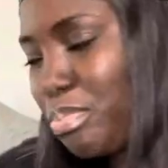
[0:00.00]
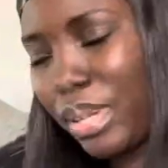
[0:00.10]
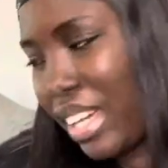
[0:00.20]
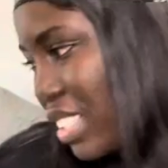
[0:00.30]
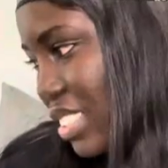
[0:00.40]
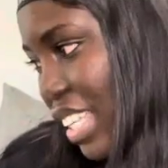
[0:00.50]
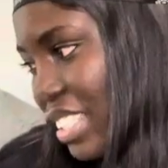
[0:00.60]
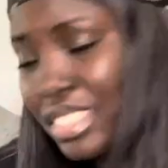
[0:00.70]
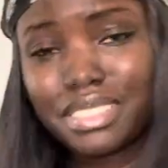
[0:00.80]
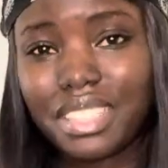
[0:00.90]
packed, like
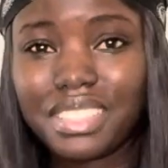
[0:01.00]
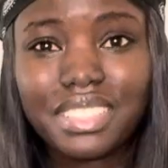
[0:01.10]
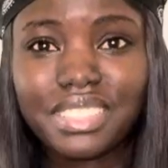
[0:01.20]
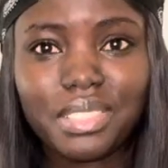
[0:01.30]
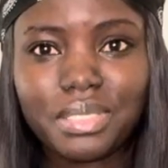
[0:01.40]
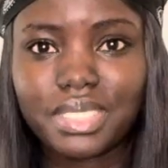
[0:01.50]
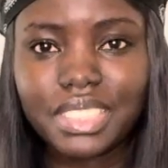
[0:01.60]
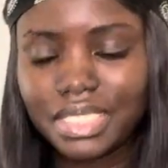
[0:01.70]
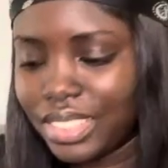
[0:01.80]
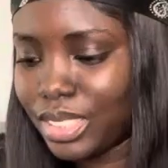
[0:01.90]
there's nothing else
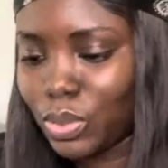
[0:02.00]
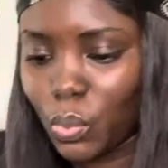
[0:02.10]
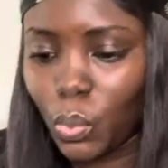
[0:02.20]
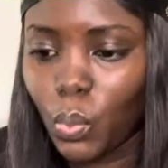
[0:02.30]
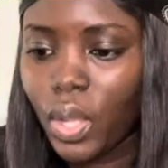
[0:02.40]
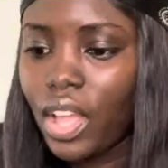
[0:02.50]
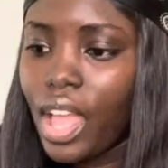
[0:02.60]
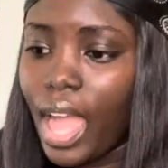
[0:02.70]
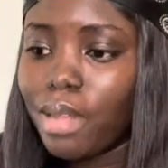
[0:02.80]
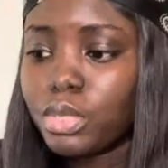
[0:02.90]
in it, so
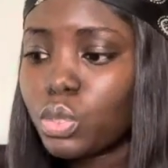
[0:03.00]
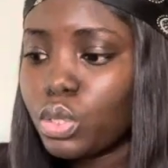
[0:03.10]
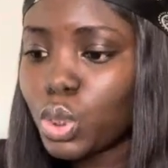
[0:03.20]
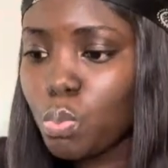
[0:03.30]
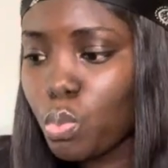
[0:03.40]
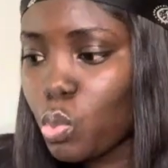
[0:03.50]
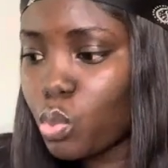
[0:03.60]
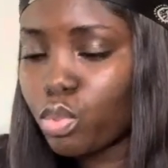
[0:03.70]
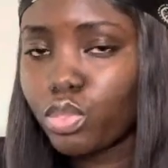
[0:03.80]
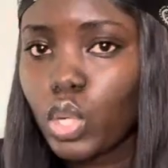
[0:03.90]
I'm just going to
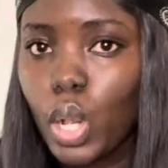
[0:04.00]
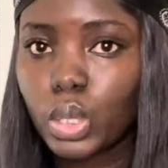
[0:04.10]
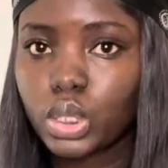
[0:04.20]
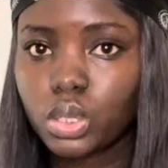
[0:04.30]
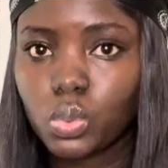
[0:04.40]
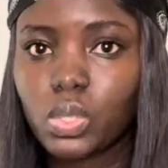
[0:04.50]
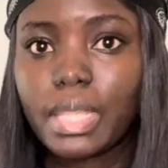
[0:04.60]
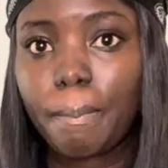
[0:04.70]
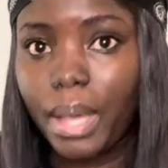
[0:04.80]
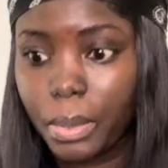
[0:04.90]
move to
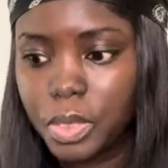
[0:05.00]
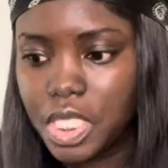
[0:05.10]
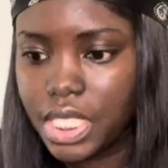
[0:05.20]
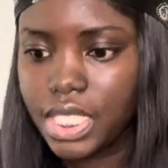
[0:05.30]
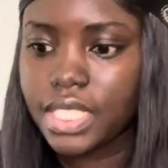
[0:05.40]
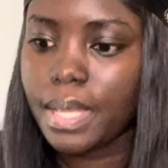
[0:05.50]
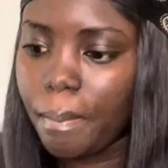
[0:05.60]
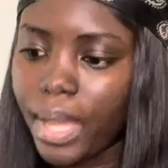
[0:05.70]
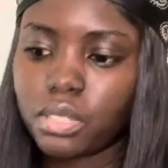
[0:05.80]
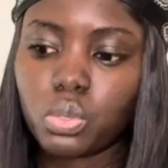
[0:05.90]
the pouches and
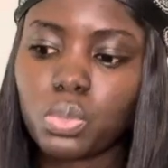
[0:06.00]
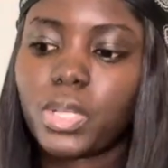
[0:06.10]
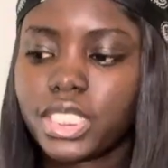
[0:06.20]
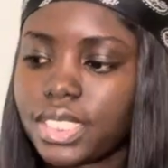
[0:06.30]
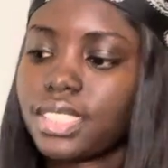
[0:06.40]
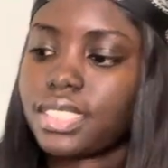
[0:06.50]
pack those ones.